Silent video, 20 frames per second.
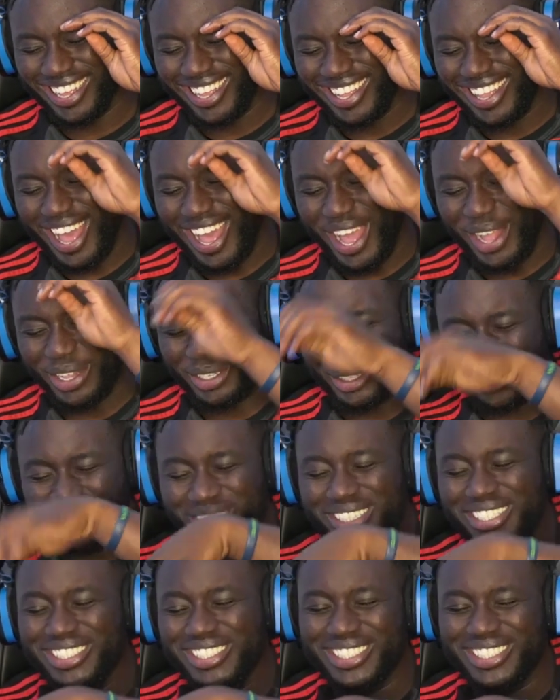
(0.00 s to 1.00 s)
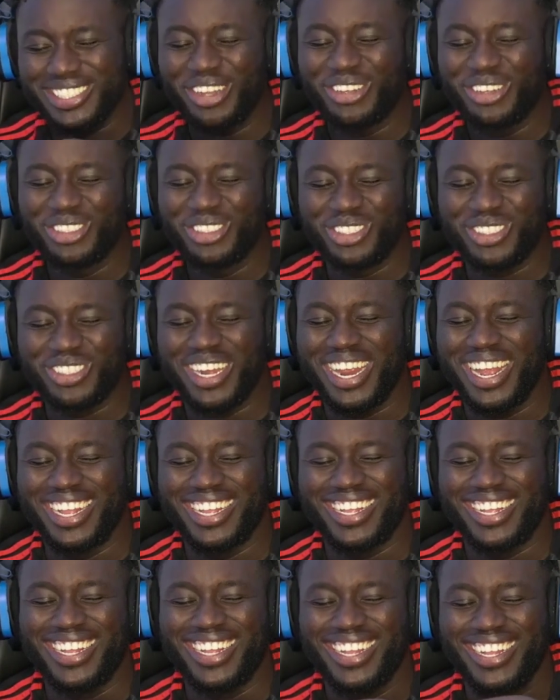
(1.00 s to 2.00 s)
I used this soundtrack
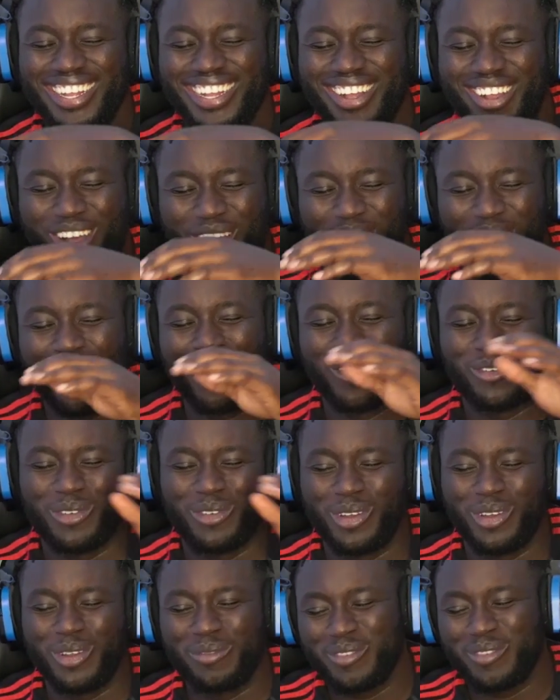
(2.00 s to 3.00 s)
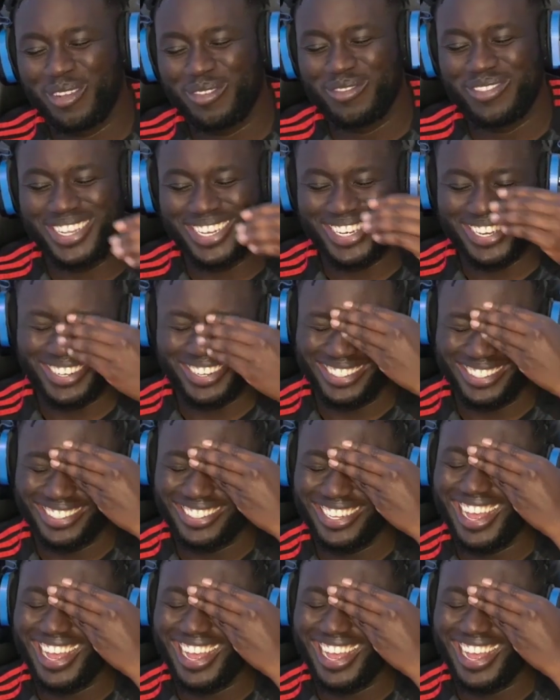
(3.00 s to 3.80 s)
on one of my videos.